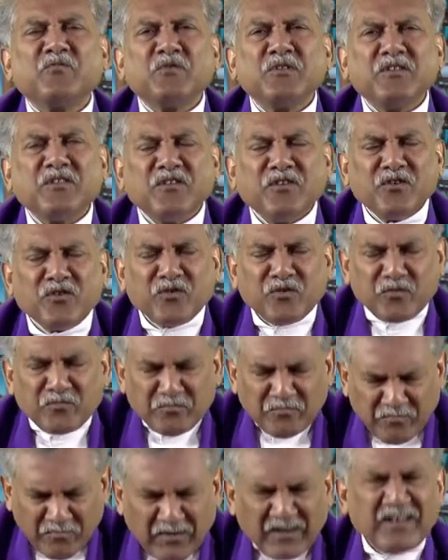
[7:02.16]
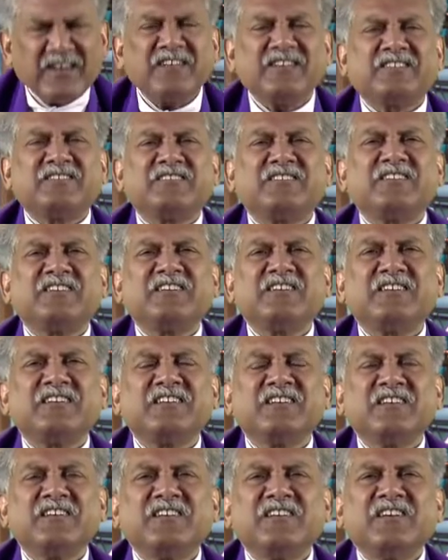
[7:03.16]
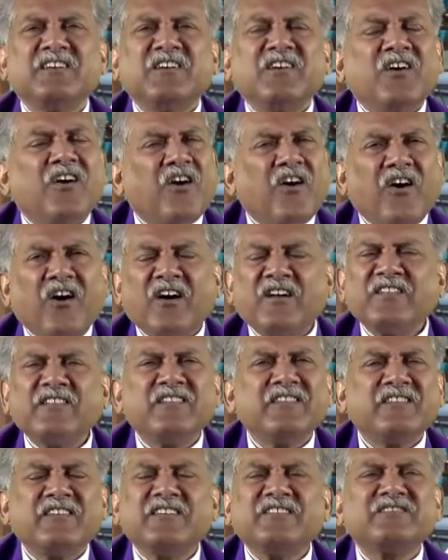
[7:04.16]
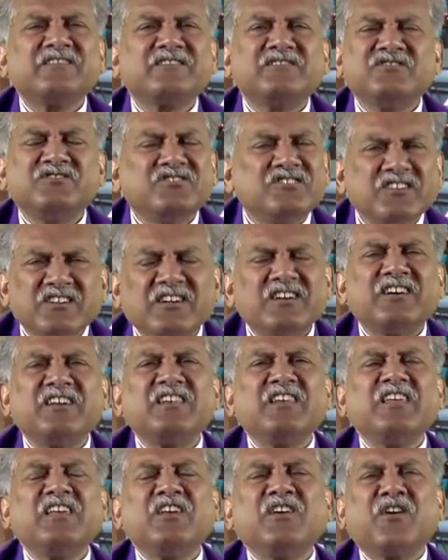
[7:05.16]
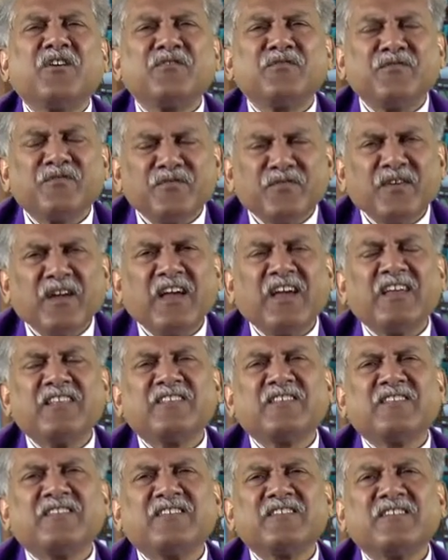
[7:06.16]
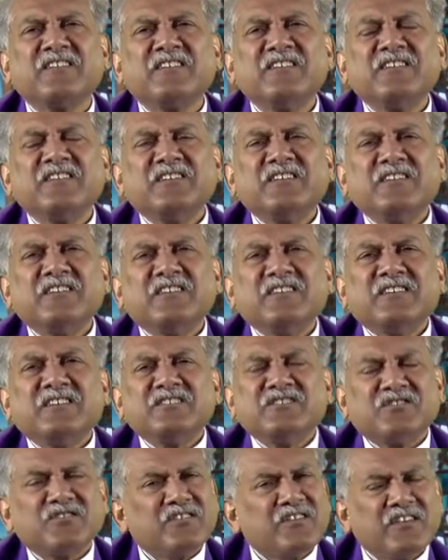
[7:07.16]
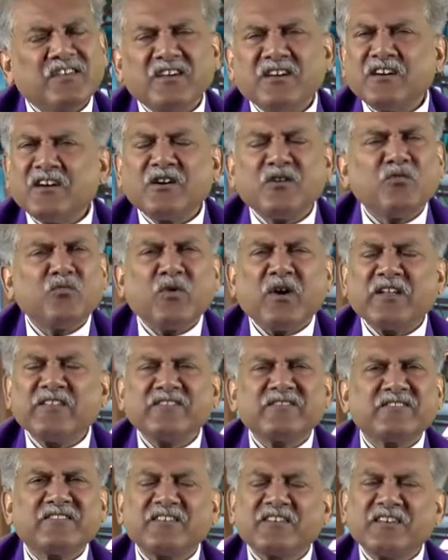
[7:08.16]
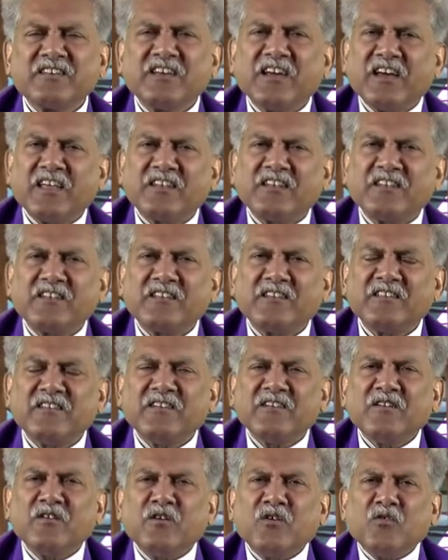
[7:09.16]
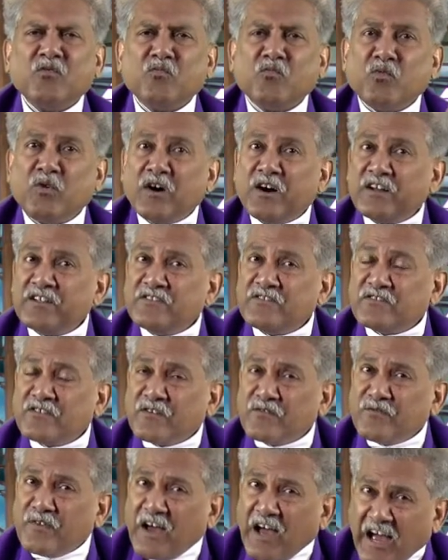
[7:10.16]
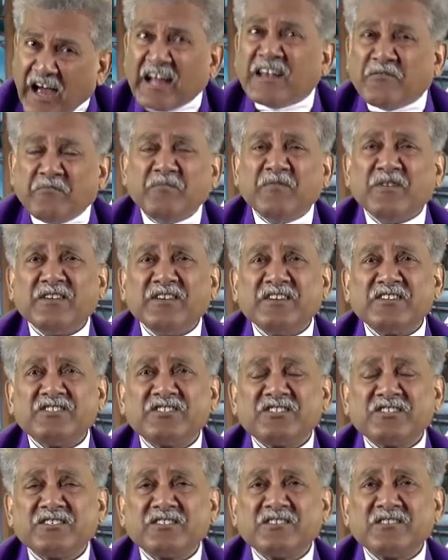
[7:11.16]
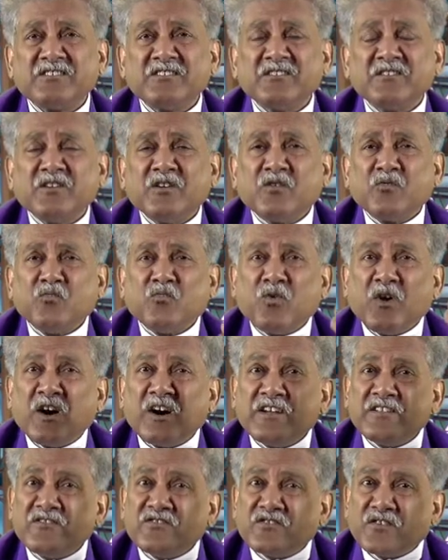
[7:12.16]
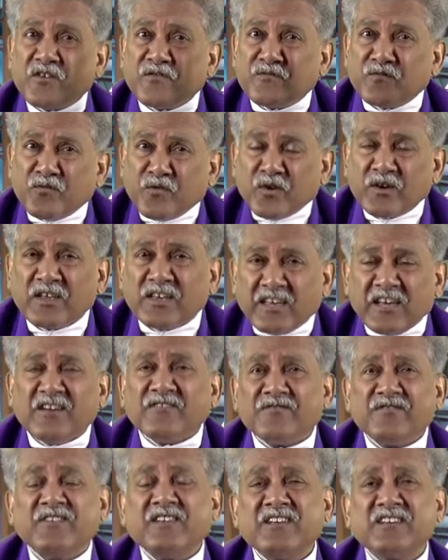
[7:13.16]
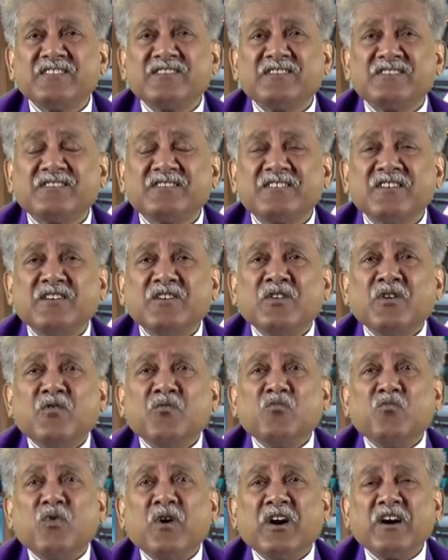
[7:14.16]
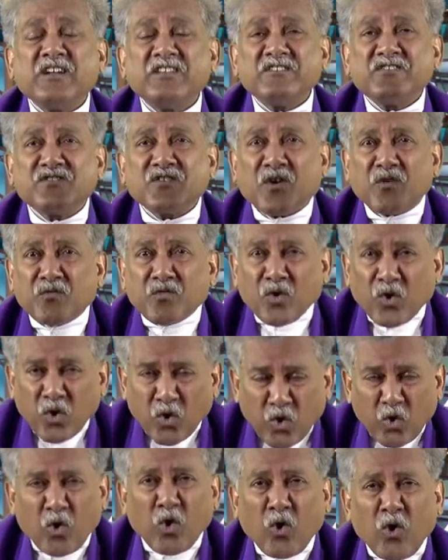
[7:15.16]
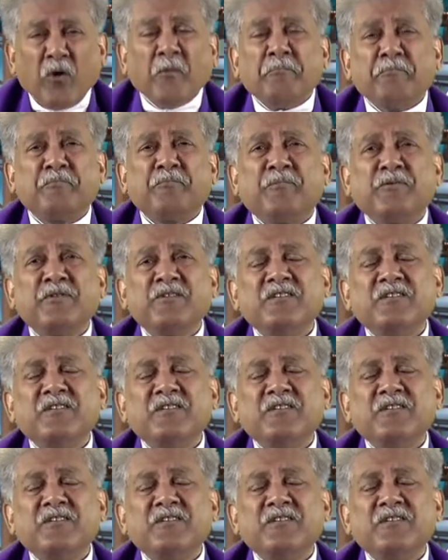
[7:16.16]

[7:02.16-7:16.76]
with humility on this journey of faith to hear once again words of admonition, words of forgiveness, words of hope,